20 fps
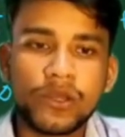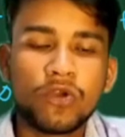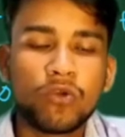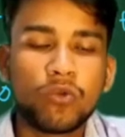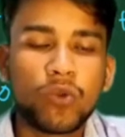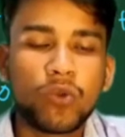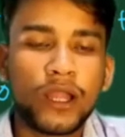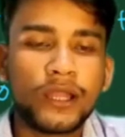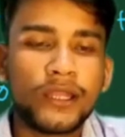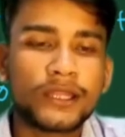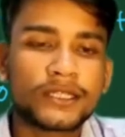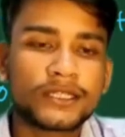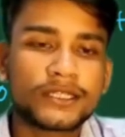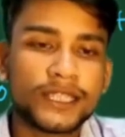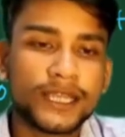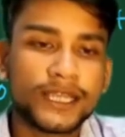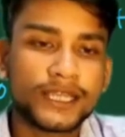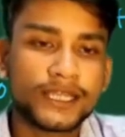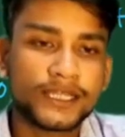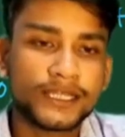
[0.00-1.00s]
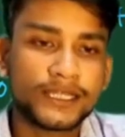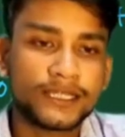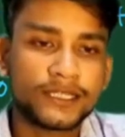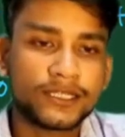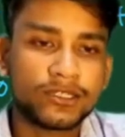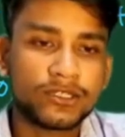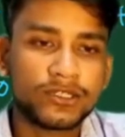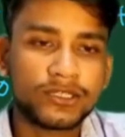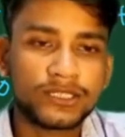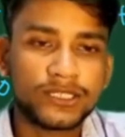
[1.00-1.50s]
y dash at
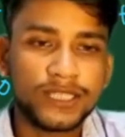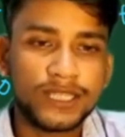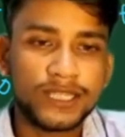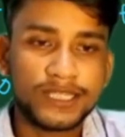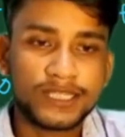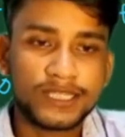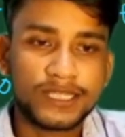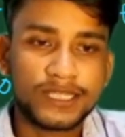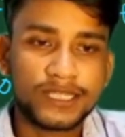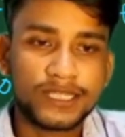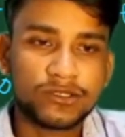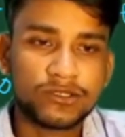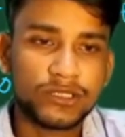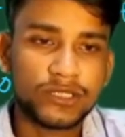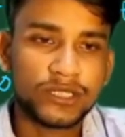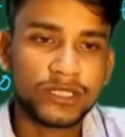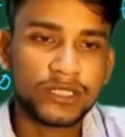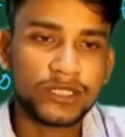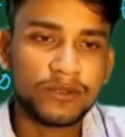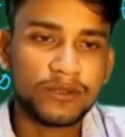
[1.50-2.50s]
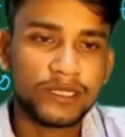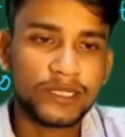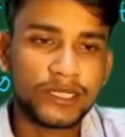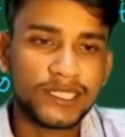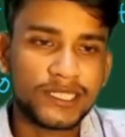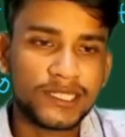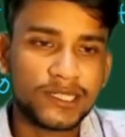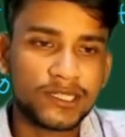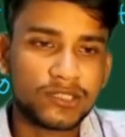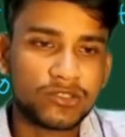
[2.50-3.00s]
x0 is less than 0, then limit x
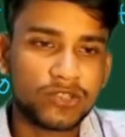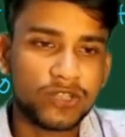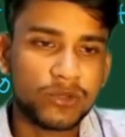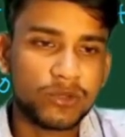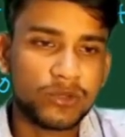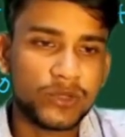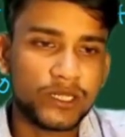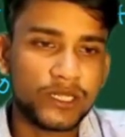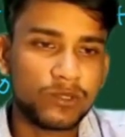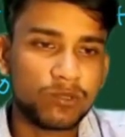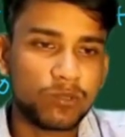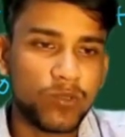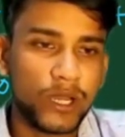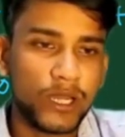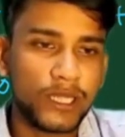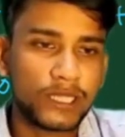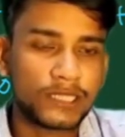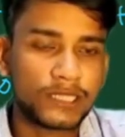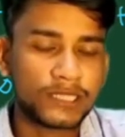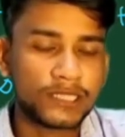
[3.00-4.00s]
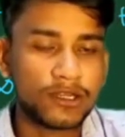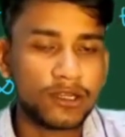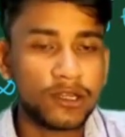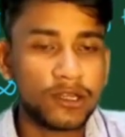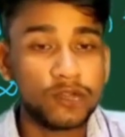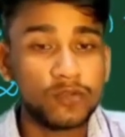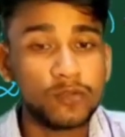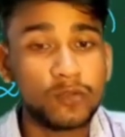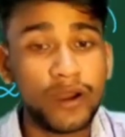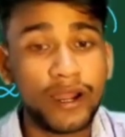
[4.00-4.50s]
tends to infinity, yx equal
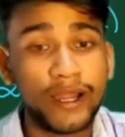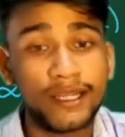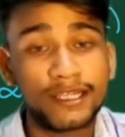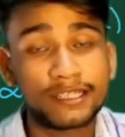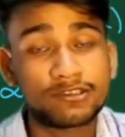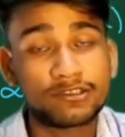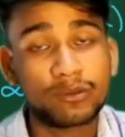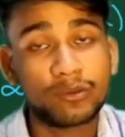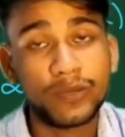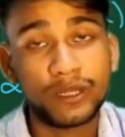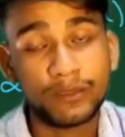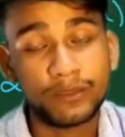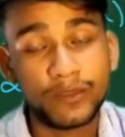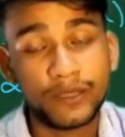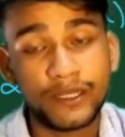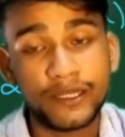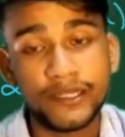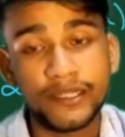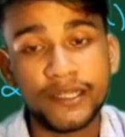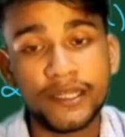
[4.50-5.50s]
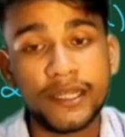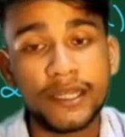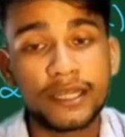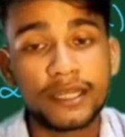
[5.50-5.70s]
to minus of infinity.